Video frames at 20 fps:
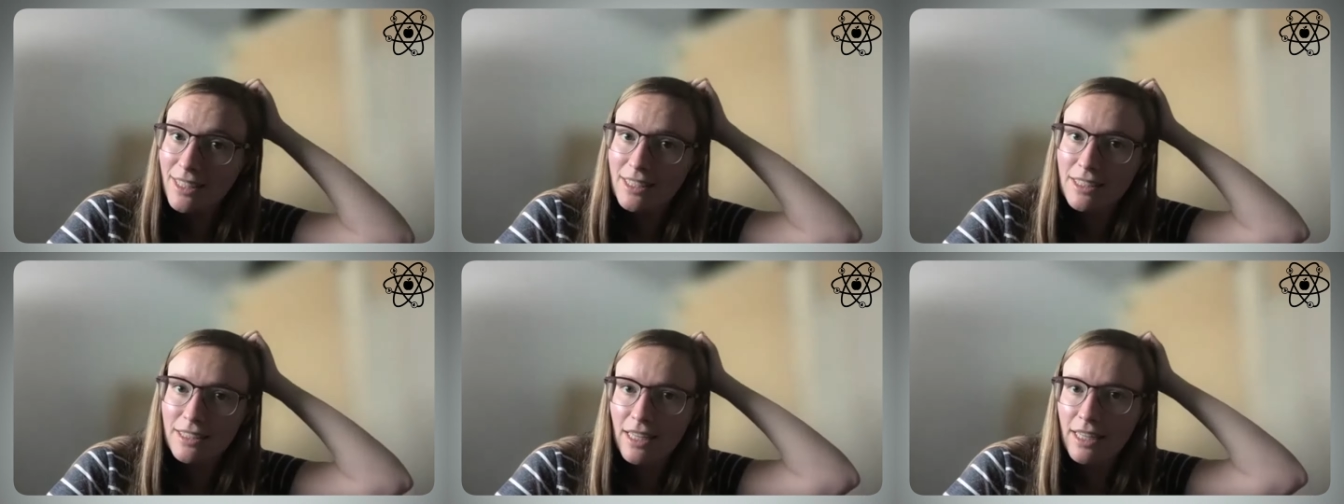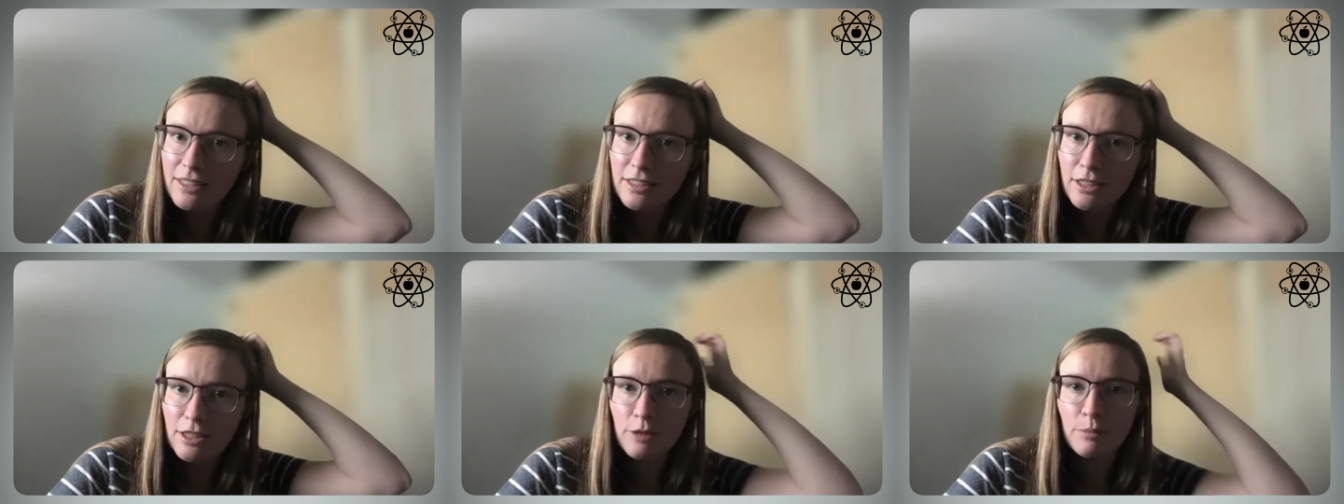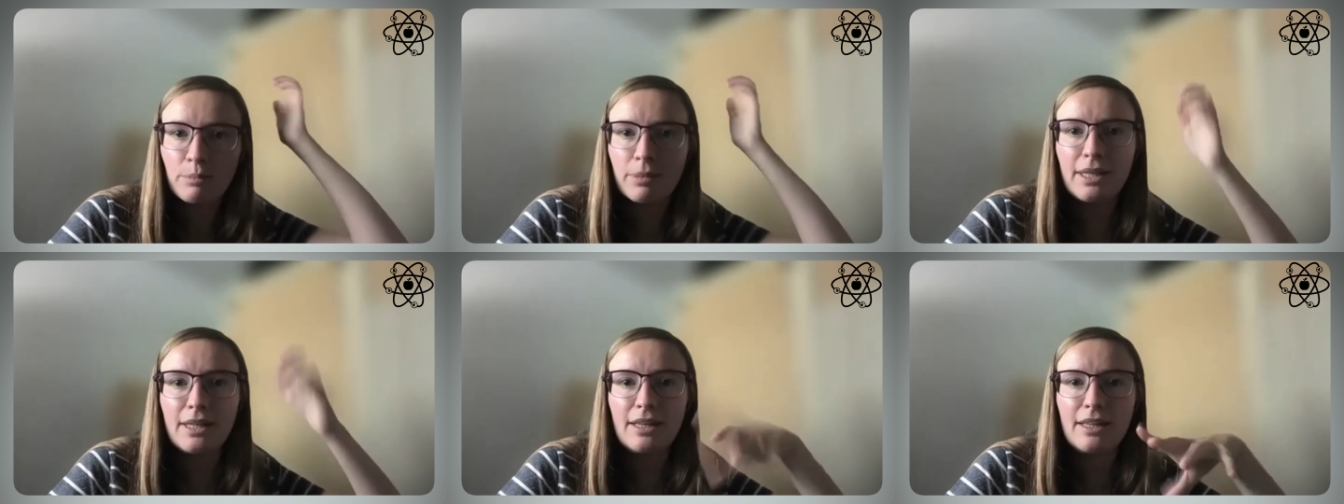it has a
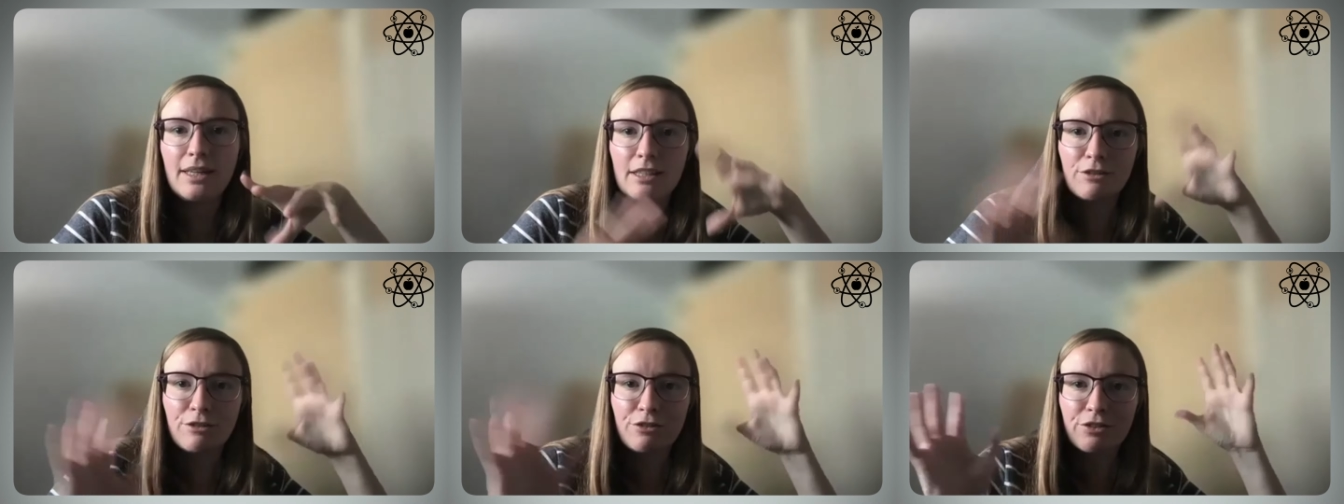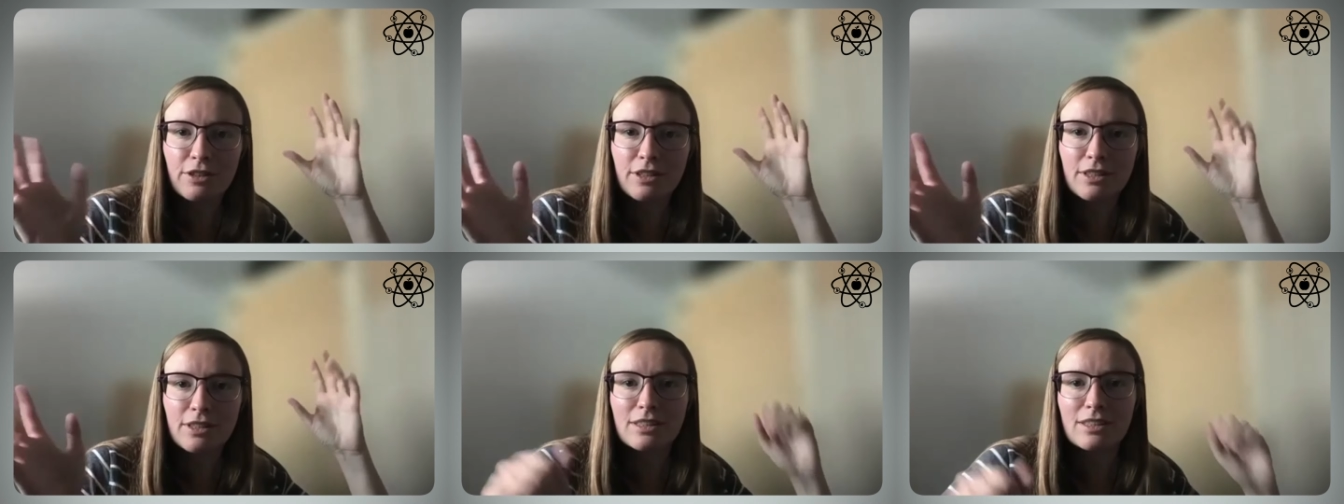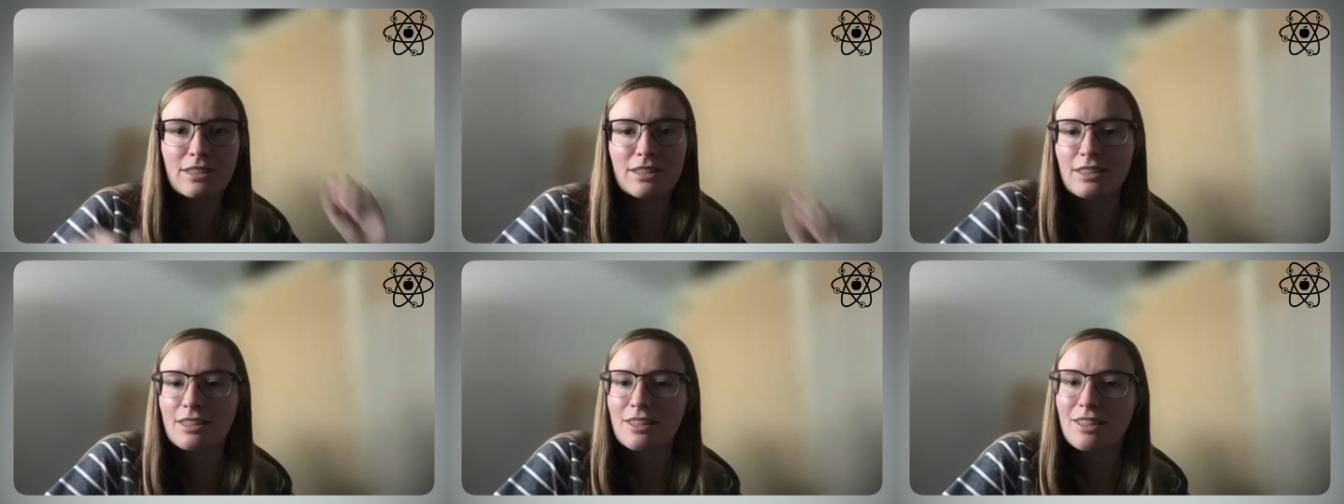completely
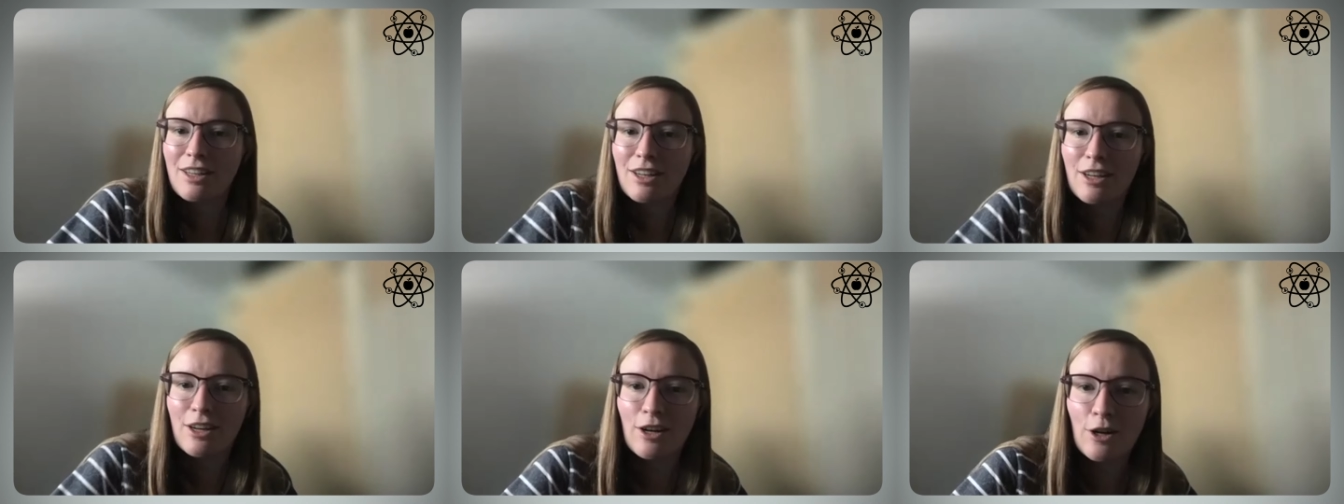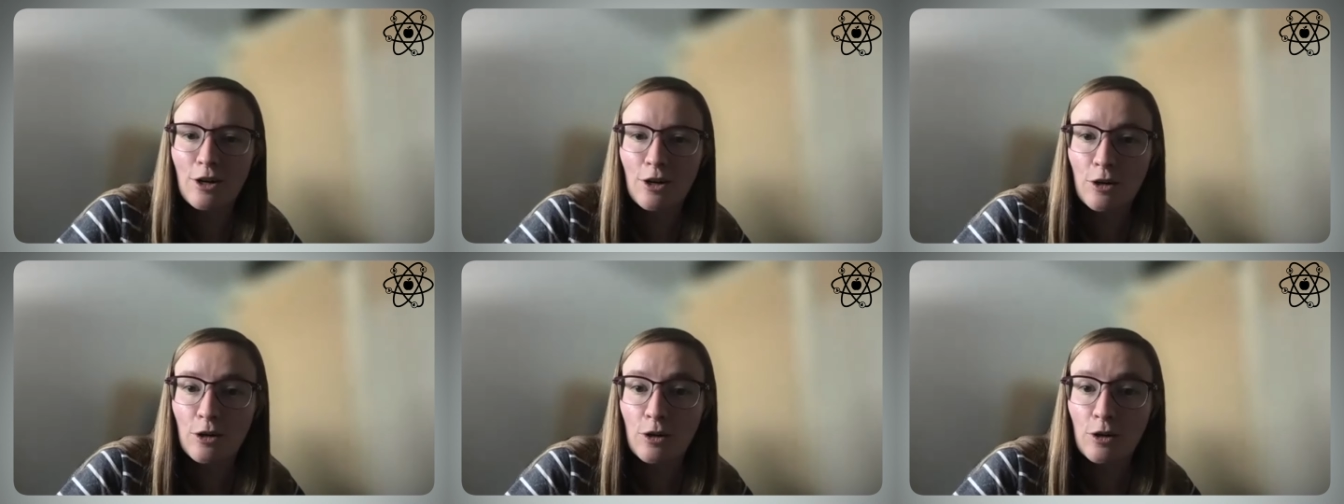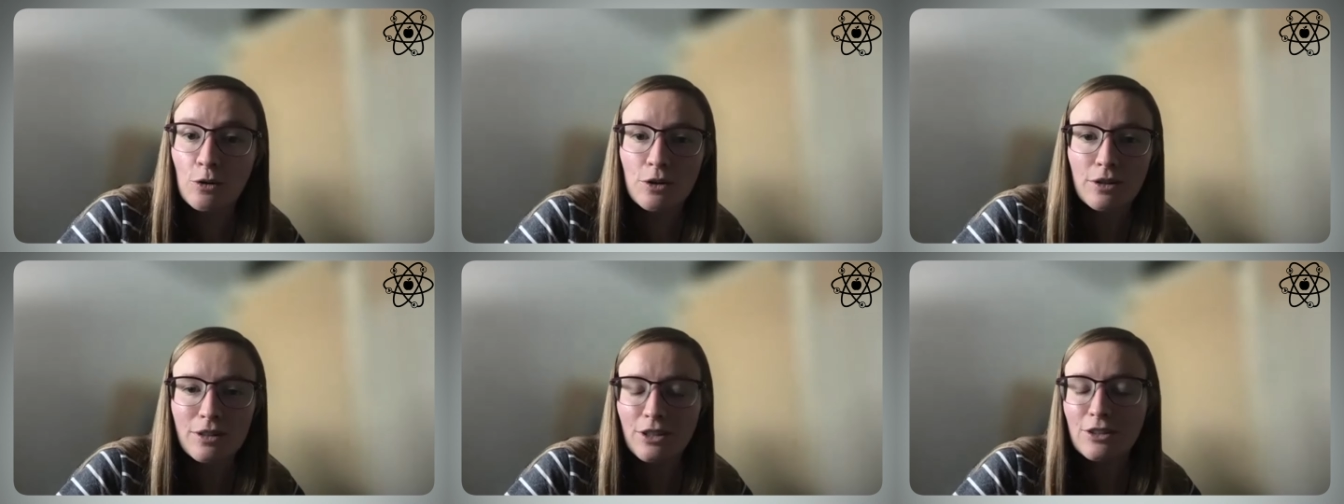different look.